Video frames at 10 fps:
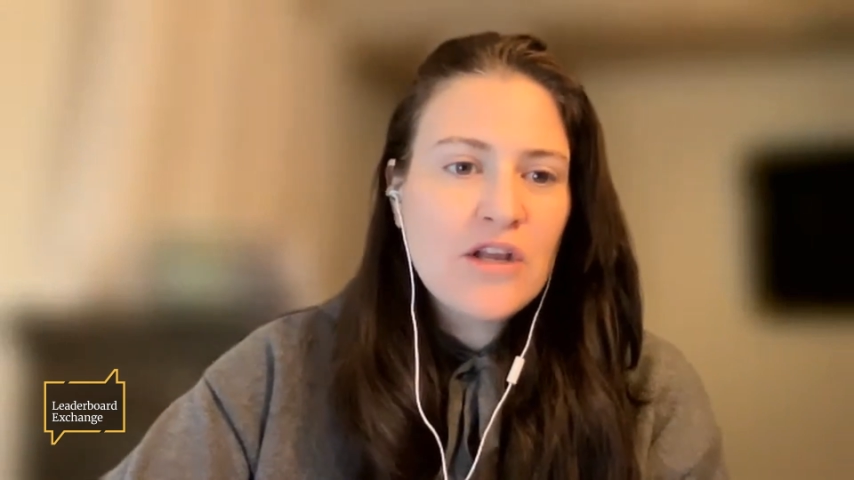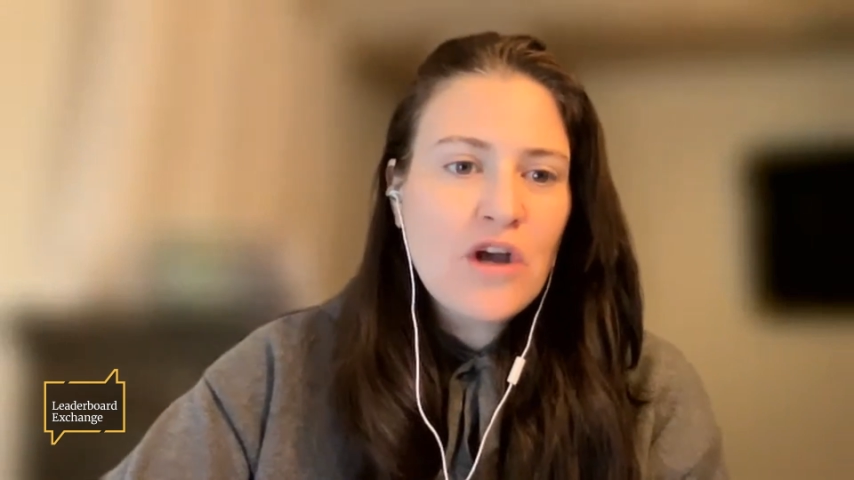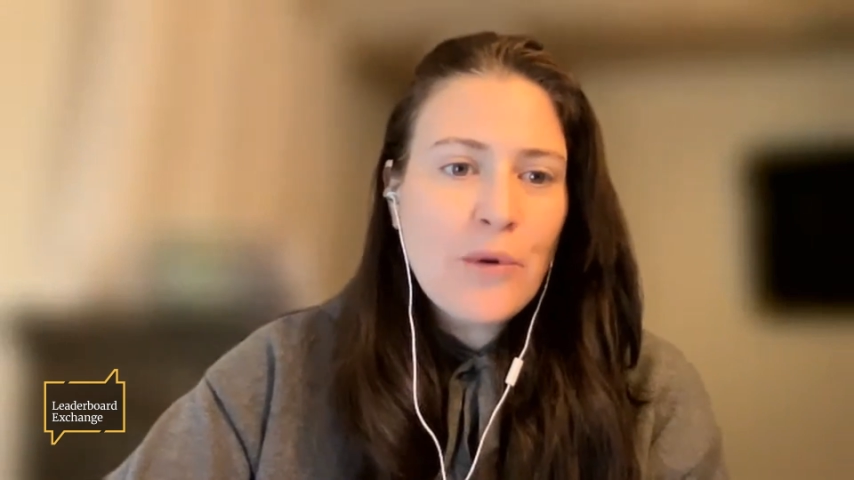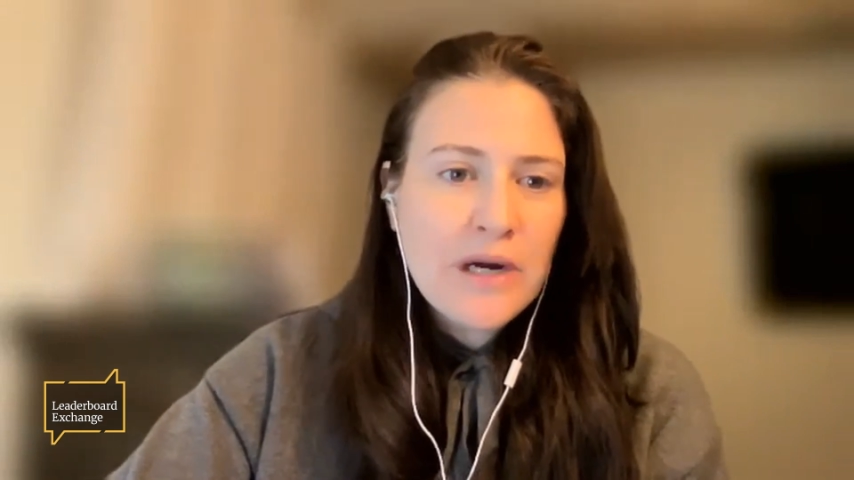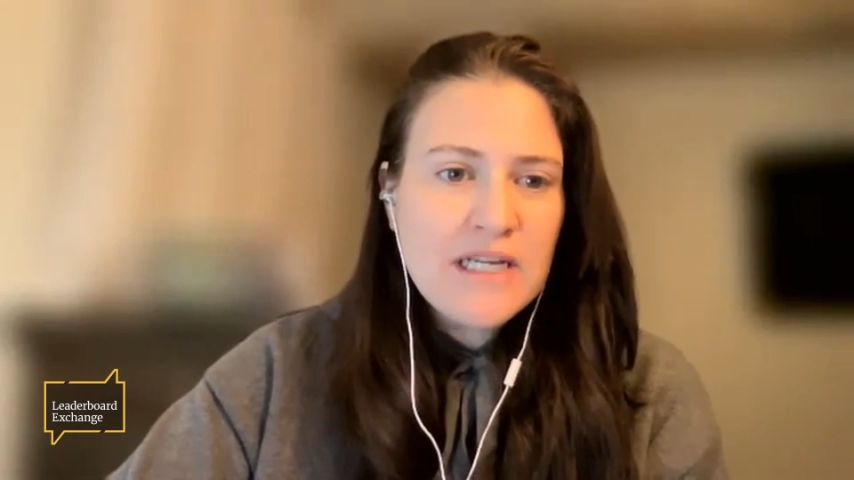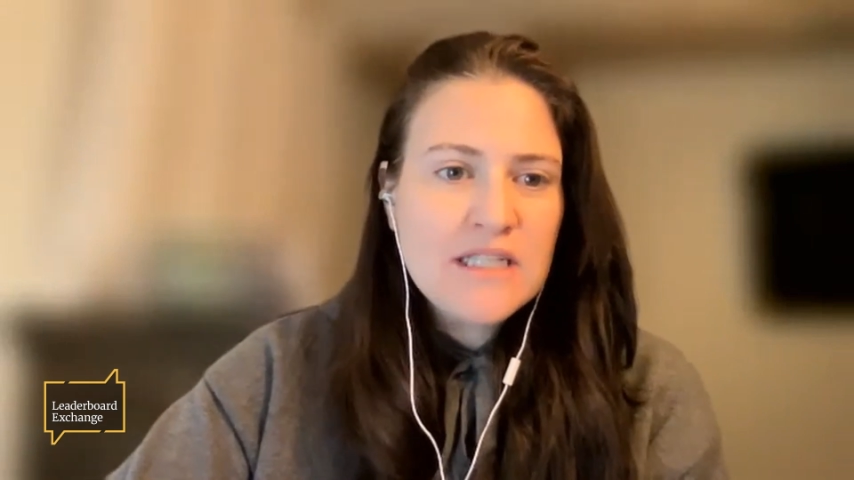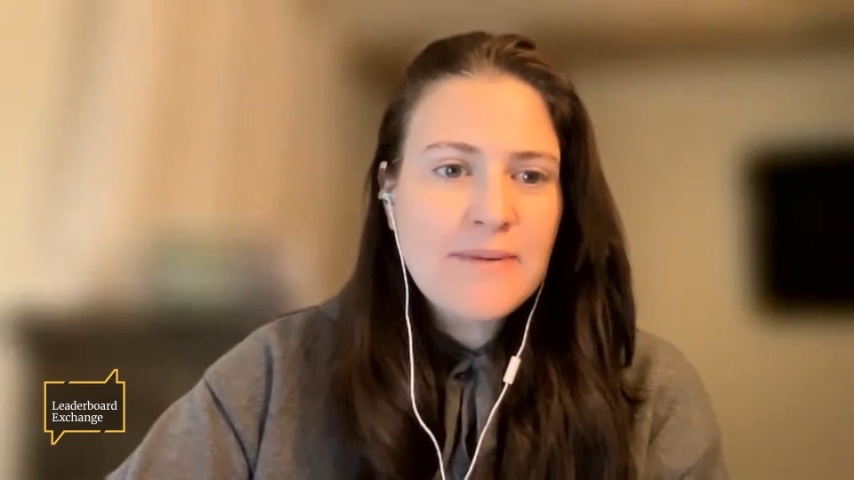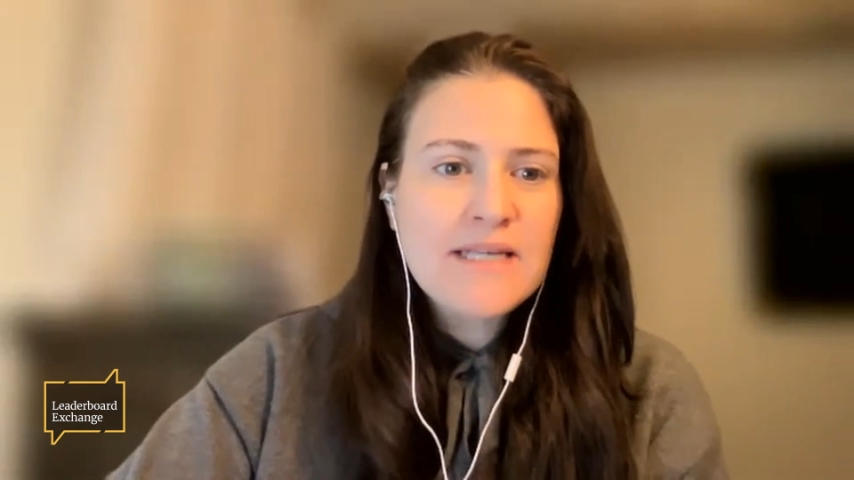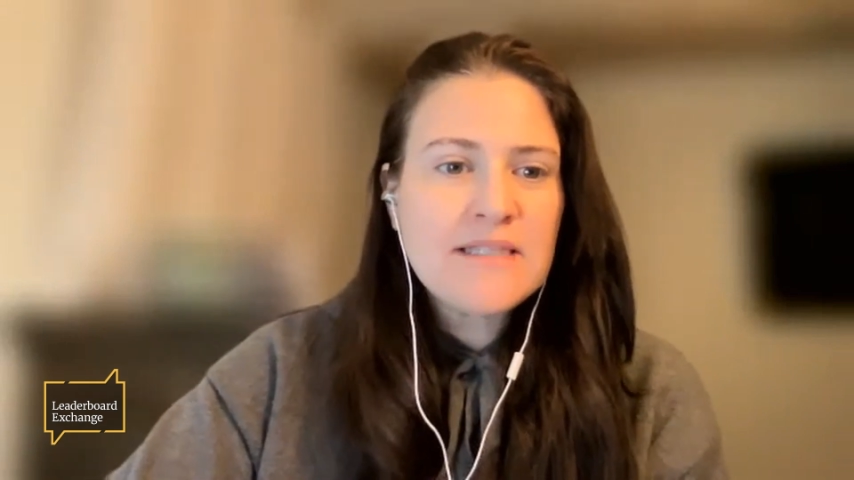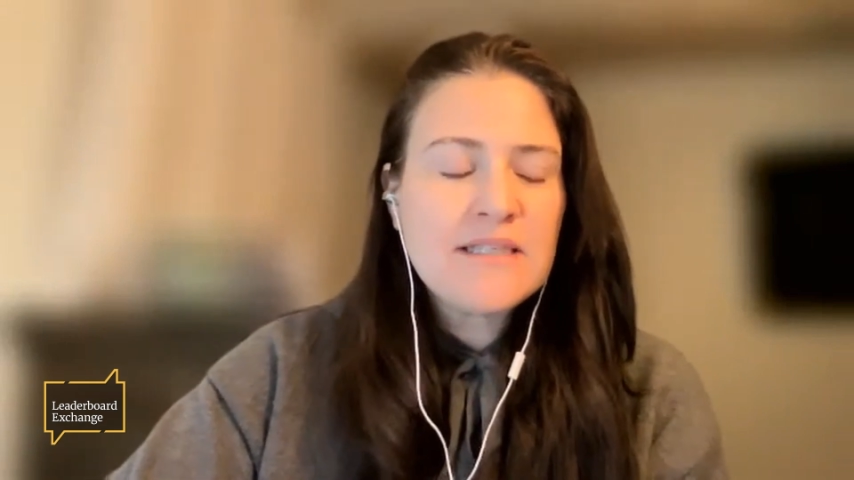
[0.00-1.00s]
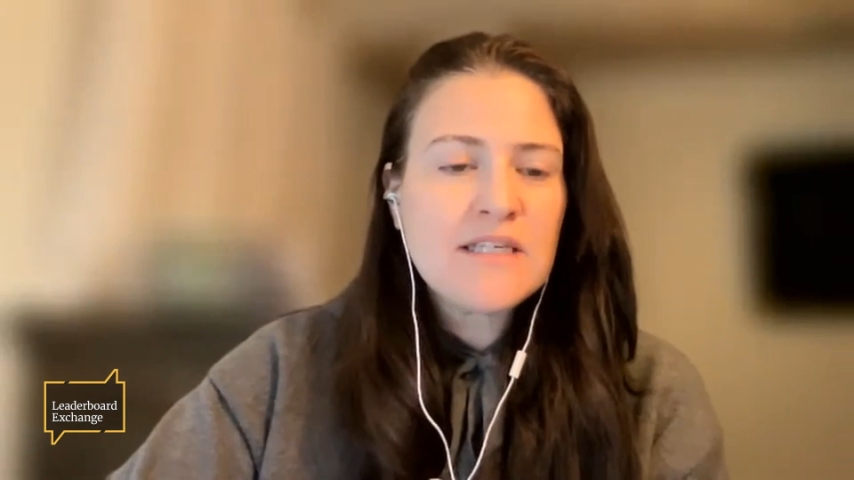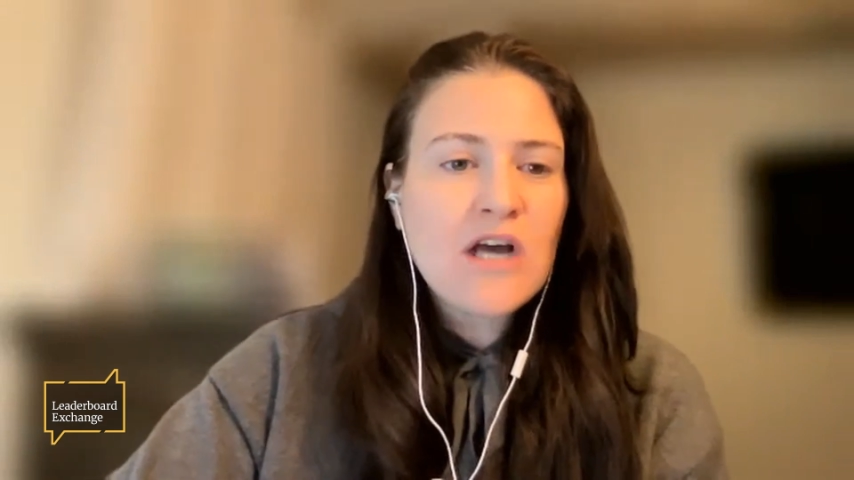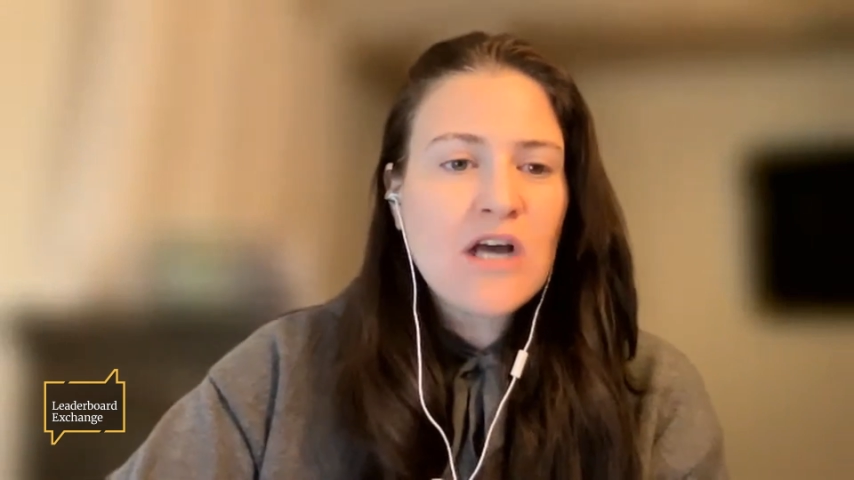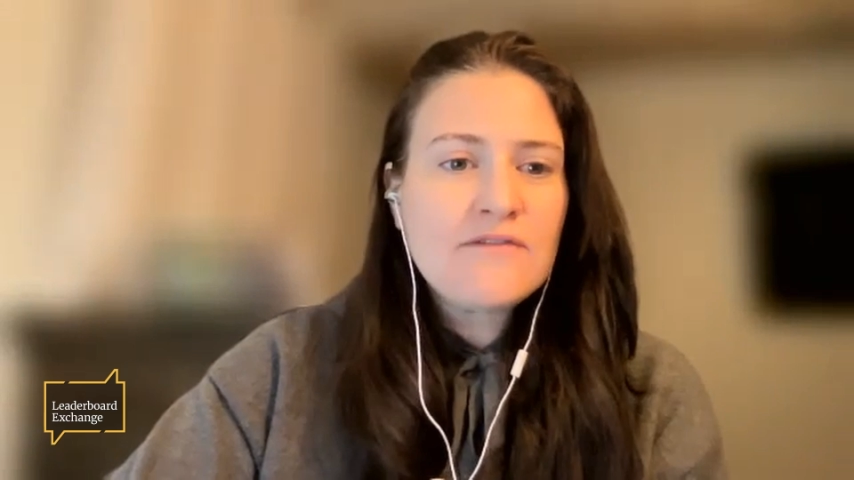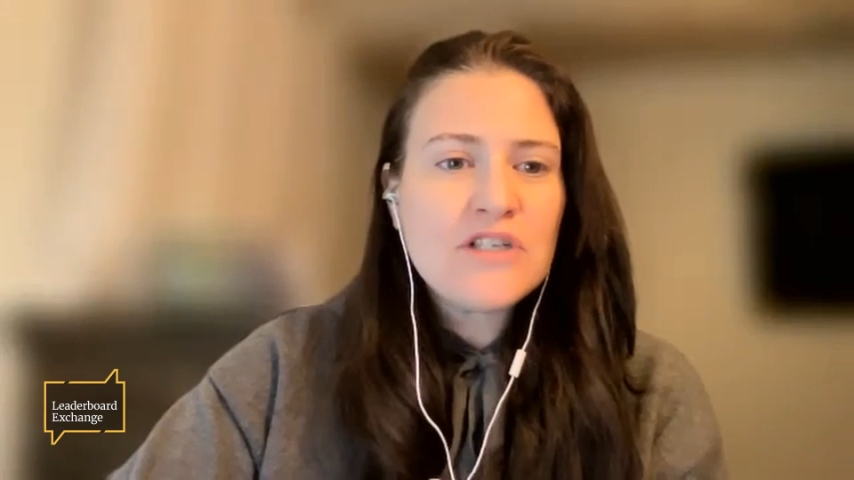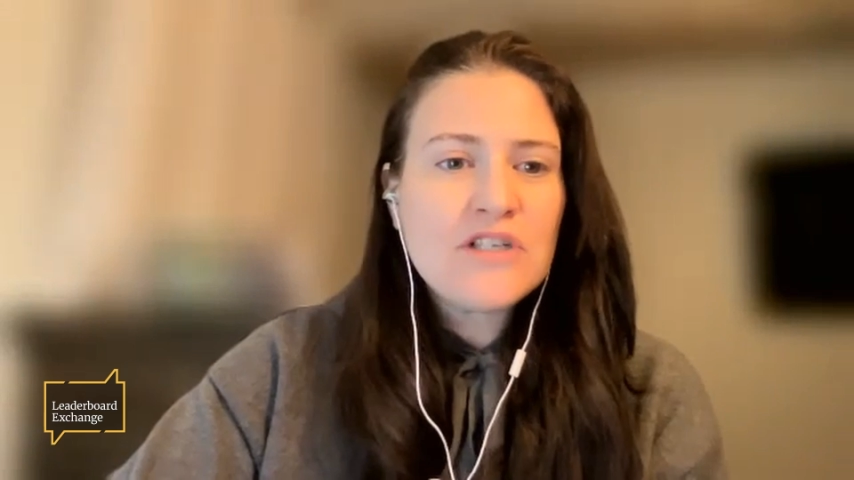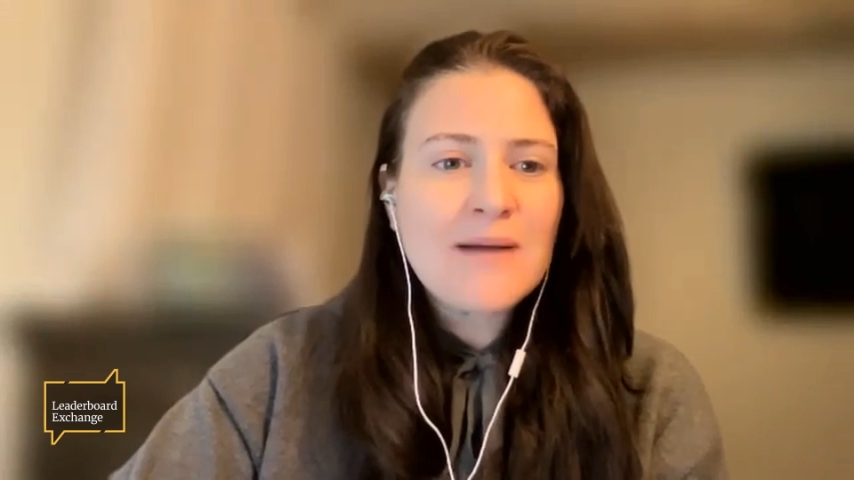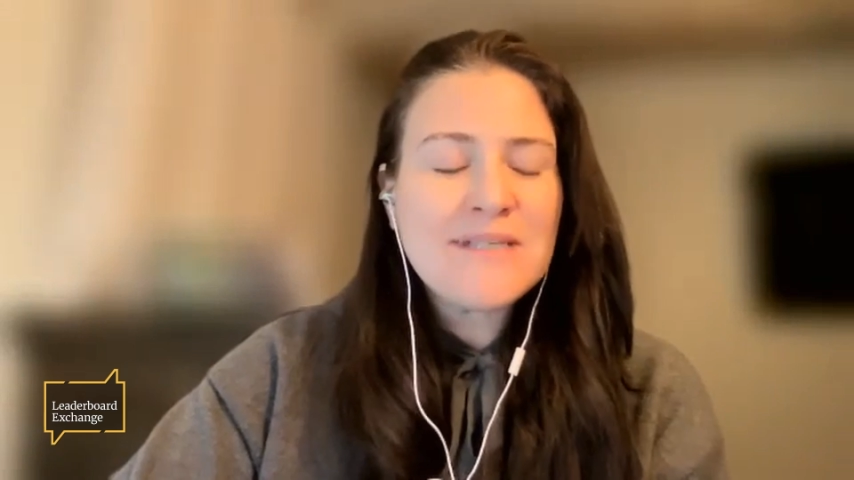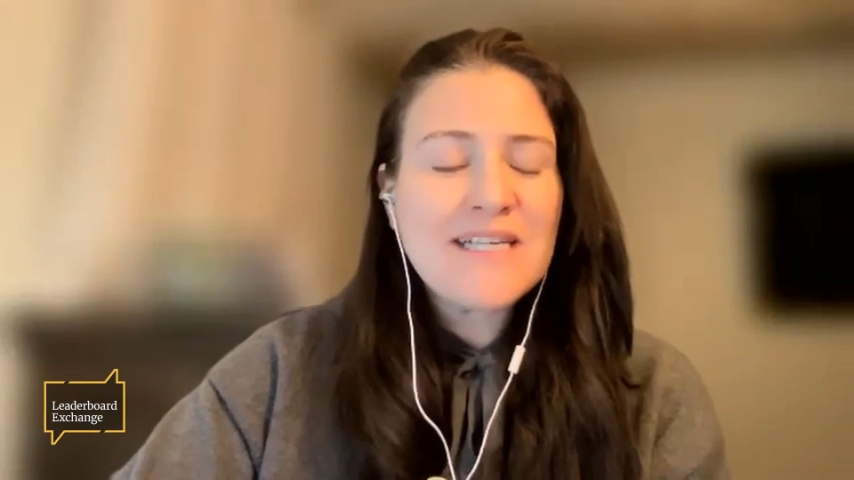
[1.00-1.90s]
co-working spaces and coffee shops,